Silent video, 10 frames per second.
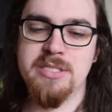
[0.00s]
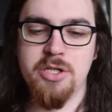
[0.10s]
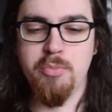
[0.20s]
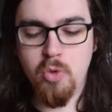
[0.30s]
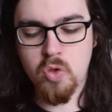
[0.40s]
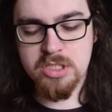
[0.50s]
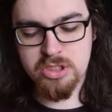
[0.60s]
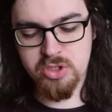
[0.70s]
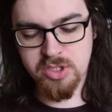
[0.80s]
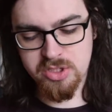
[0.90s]
So the Mortis
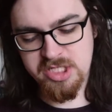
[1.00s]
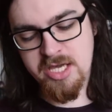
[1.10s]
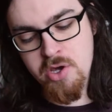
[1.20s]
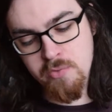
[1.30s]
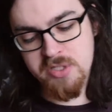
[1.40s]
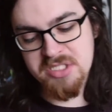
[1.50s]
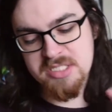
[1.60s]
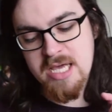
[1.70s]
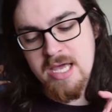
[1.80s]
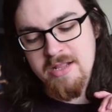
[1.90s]
trilogy, which is
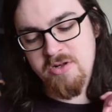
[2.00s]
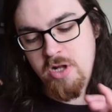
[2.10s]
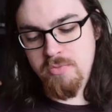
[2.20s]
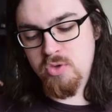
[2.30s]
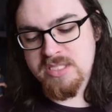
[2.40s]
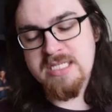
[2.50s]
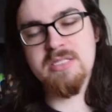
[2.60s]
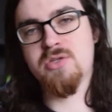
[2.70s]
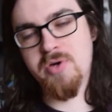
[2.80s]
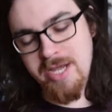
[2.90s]
Clone Wars
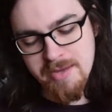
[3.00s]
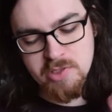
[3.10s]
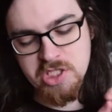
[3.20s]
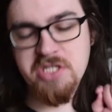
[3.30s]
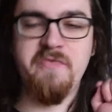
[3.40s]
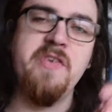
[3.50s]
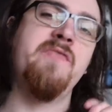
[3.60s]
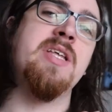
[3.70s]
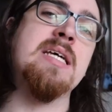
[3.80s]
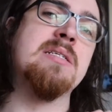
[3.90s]
Season 3, episodes
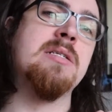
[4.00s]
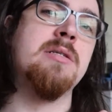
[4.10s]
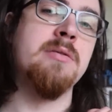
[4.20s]
15